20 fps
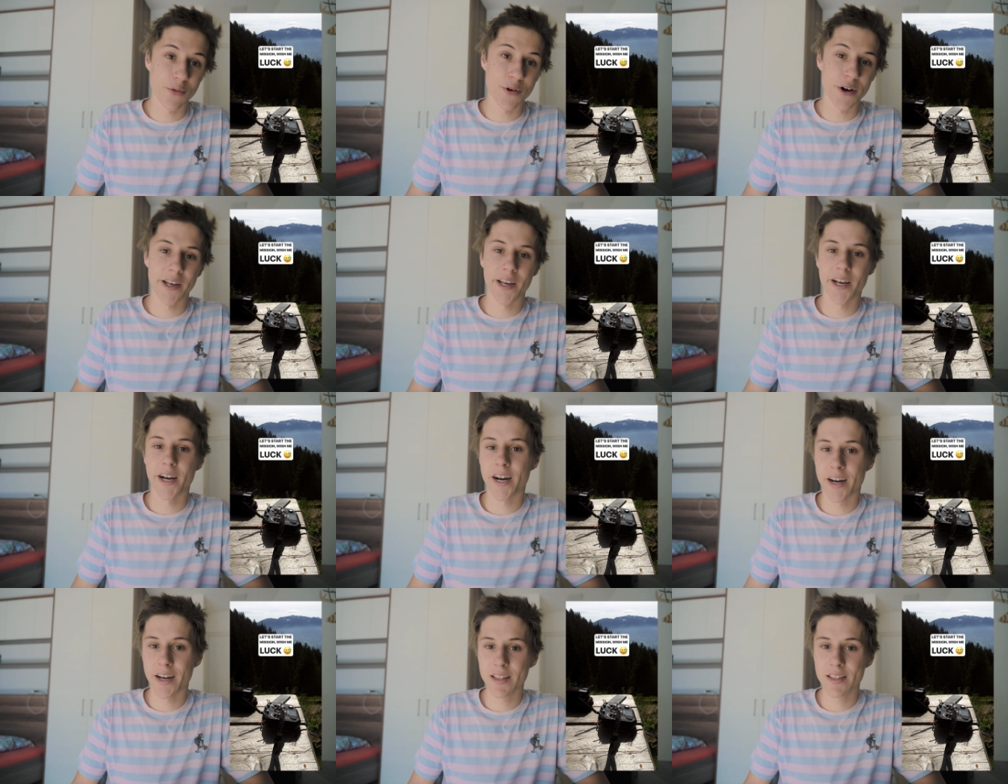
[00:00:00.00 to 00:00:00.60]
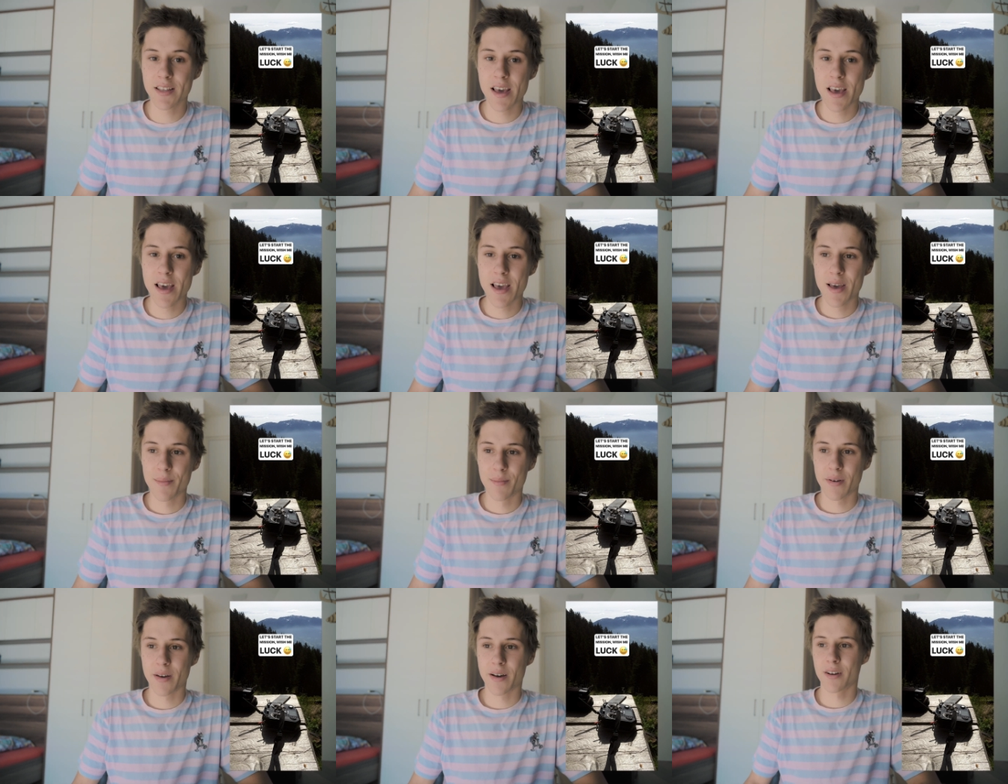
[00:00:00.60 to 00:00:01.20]
way hard
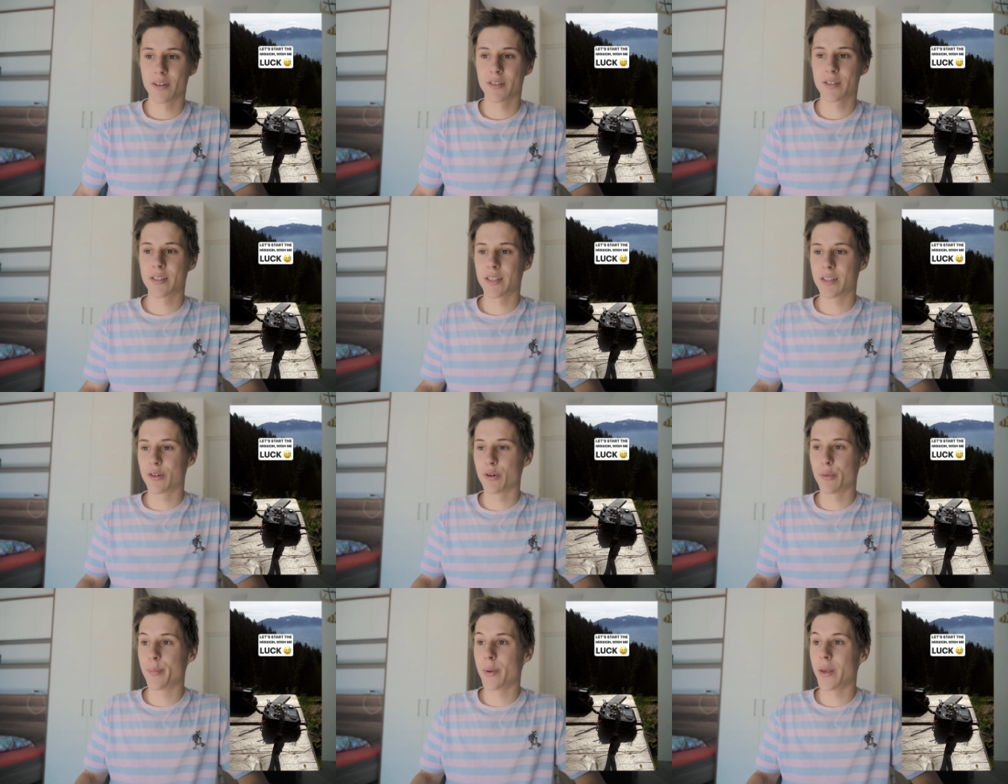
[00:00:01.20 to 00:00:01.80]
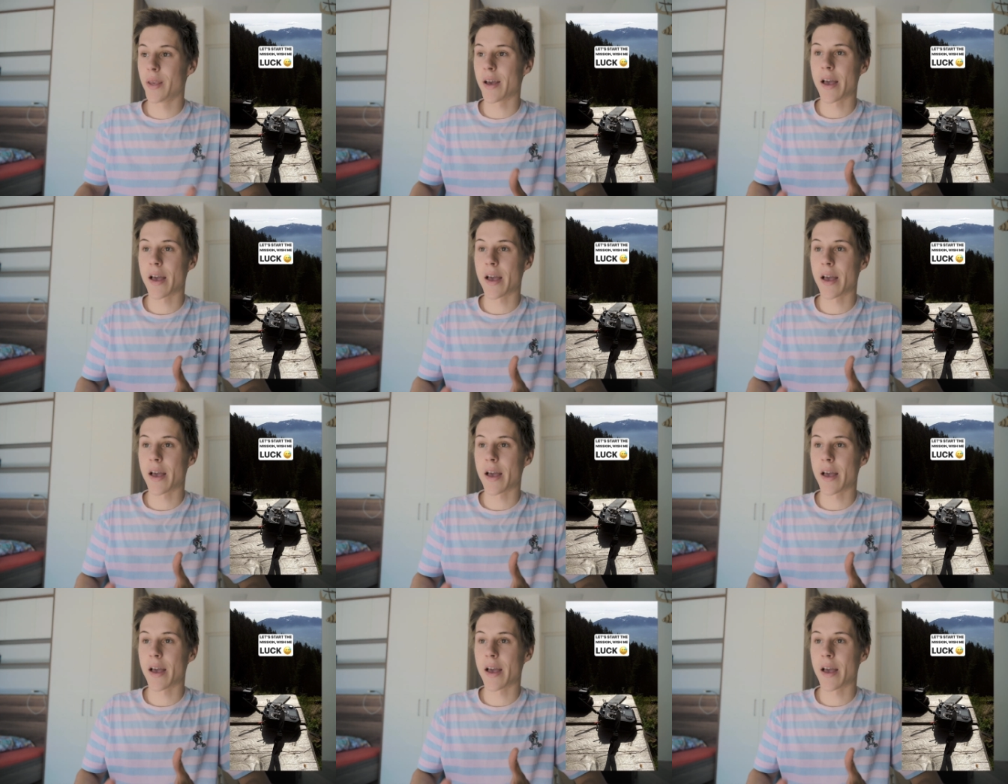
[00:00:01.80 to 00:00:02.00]
because it could be